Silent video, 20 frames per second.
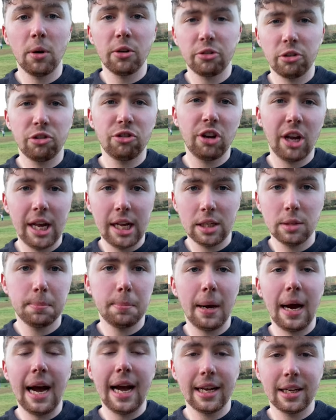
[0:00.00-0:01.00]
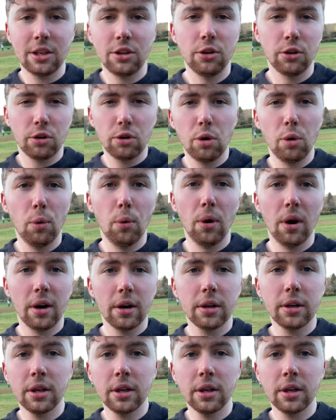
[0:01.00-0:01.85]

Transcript: your chest, back, your core.